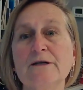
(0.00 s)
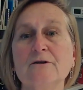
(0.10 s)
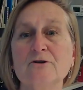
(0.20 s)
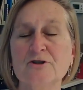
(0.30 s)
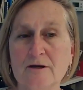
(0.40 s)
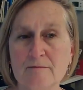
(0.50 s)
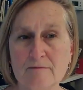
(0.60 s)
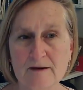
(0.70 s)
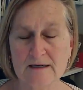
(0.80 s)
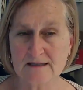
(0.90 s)
New
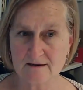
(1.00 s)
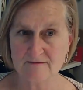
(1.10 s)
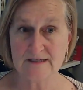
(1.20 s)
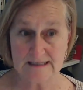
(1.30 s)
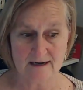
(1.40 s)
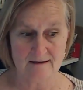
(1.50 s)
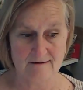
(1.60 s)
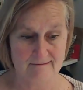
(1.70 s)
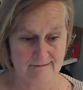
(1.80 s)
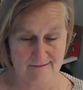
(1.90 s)
leadership, as I've
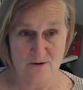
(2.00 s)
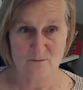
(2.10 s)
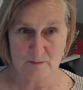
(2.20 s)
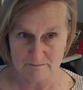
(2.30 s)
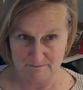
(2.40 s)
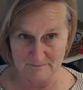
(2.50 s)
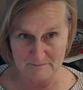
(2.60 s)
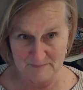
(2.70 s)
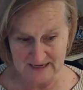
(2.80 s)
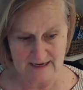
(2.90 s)
said
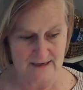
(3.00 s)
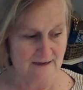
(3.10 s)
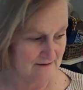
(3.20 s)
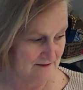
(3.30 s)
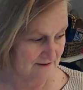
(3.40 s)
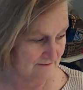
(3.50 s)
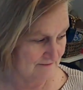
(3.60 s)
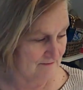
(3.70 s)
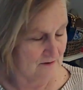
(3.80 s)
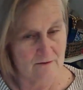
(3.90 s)

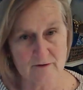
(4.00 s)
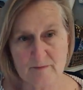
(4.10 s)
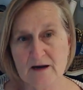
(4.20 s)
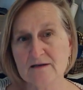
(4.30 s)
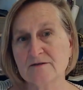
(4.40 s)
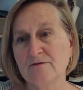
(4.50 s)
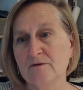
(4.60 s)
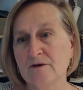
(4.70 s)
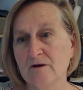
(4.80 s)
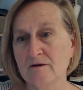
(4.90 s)
repeatedly over the
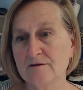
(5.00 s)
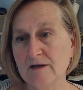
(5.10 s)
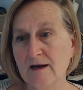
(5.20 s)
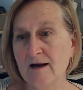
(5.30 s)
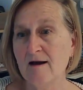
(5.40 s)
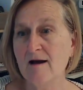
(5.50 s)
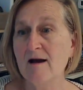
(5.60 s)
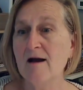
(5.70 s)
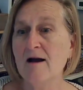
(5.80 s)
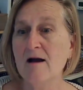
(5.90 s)
past few years,
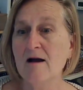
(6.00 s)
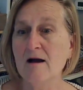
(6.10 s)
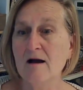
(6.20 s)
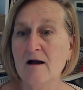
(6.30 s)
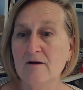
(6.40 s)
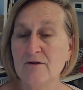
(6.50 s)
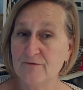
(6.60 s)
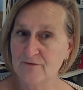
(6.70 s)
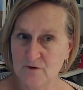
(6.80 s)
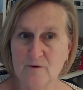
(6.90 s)

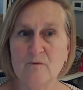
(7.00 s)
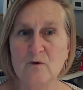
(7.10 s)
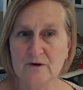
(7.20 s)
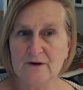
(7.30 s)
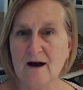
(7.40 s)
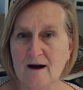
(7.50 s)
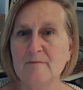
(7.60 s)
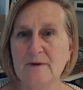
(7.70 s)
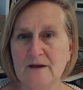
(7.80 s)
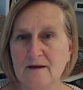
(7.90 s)
the firm will
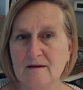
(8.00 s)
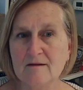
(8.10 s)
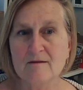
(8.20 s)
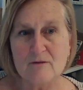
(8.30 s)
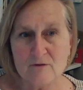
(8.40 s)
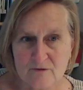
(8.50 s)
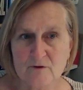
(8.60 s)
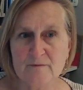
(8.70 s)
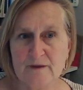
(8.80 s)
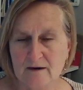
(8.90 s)
not be the
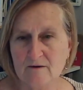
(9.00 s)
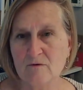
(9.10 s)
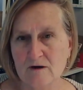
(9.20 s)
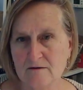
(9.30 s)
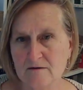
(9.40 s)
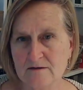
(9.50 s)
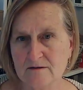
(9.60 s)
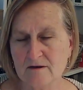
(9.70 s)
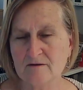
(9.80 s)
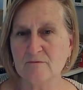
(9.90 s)
firm that it
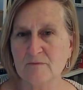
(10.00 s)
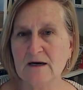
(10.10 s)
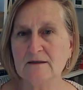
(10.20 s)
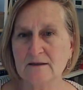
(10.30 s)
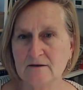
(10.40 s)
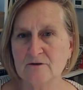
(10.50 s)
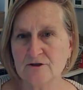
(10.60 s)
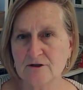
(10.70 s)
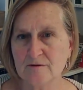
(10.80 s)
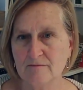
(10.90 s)
was under my
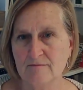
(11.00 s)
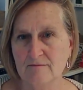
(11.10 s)
leadership.